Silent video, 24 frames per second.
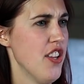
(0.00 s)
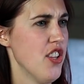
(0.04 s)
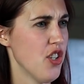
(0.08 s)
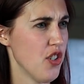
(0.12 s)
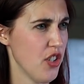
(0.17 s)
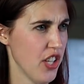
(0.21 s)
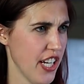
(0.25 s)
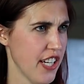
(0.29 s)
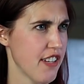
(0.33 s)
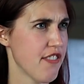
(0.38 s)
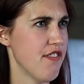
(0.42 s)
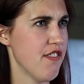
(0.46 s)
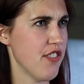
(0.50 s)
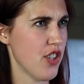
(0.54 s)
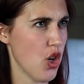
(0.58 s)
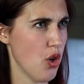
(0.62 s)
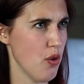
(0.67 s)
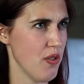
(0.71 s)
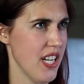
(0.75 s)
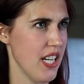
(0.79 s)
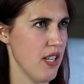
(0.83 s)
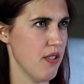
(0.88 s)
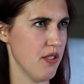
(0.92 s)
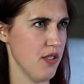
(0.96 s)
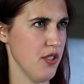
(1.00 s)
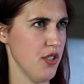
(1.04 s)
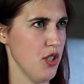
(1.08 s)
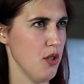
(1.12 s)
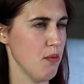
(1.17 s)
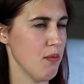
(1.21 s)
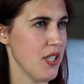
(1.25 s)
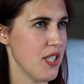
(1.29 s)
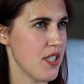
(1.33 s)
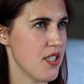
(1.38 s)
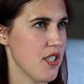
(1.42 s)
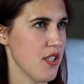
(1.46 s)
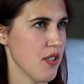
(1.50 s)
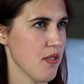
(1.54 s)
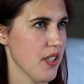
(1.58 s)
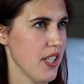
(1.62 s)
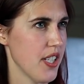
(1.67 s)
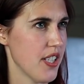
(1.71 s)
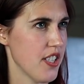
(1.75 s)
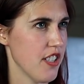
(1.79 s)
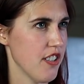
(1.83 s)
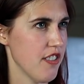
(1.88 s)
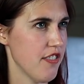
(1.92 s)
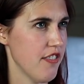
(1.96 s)
And they'll, like, go down a little bit, too,
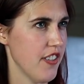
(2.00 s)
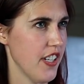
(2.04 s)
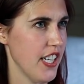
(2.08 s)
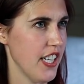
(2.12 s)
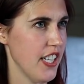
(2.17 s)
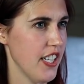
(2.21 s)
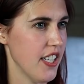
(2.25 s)
right? They'll fade.